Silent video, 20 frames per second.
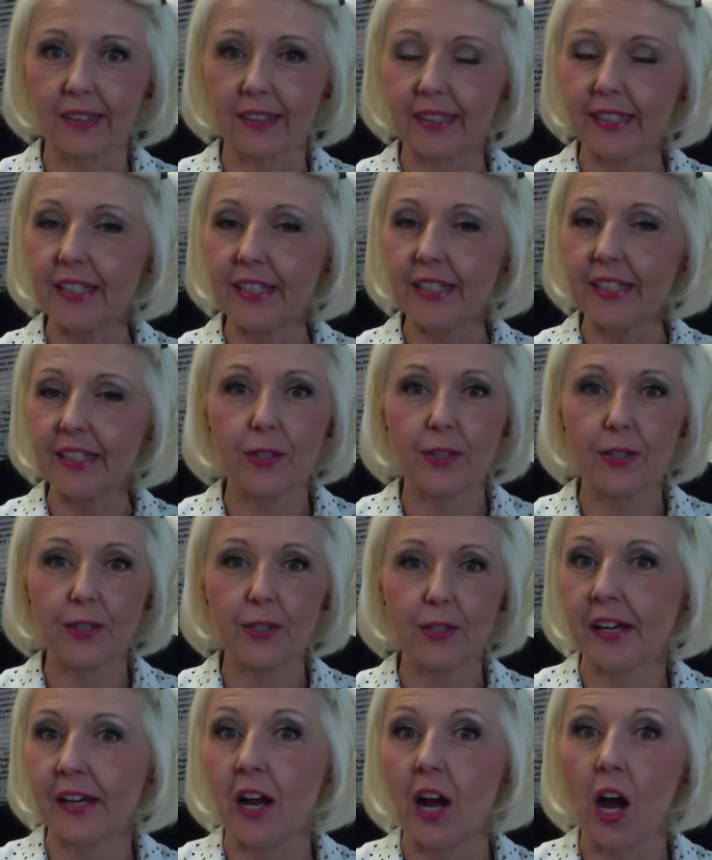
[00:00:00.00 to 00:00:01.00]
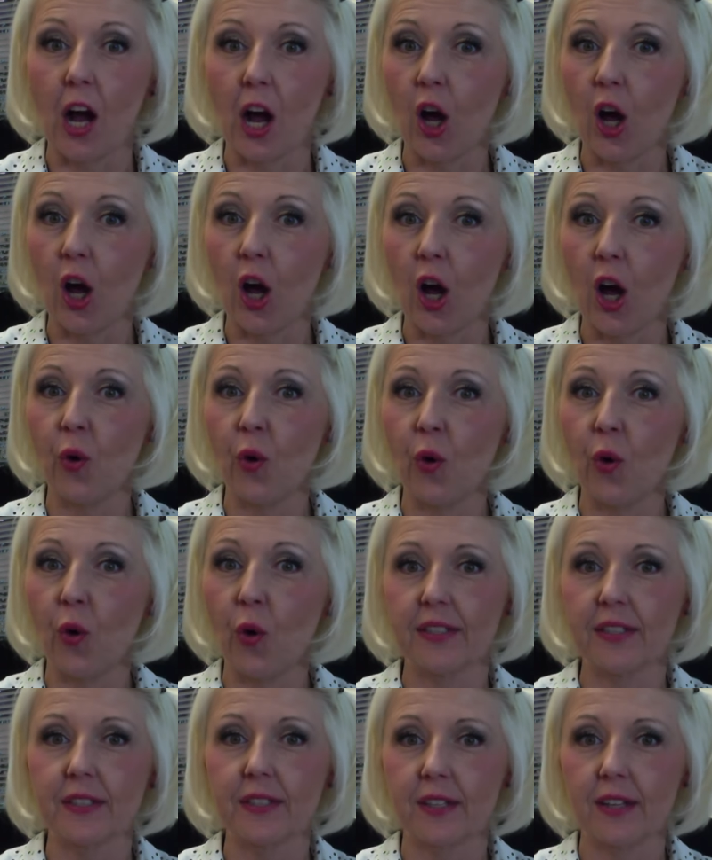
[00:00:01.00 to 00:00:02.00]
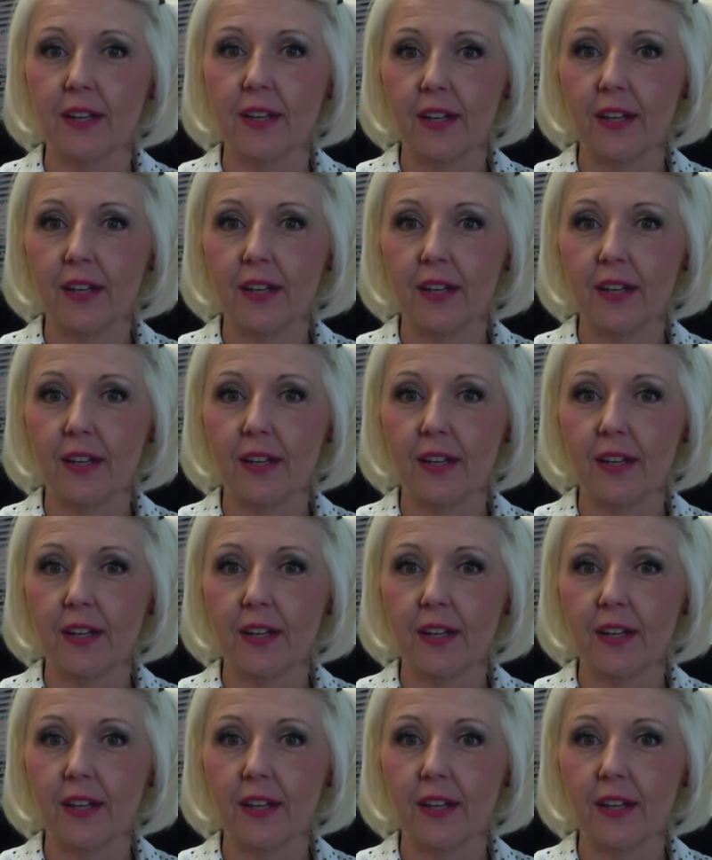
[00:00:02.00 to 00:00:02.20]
lead to an aha moment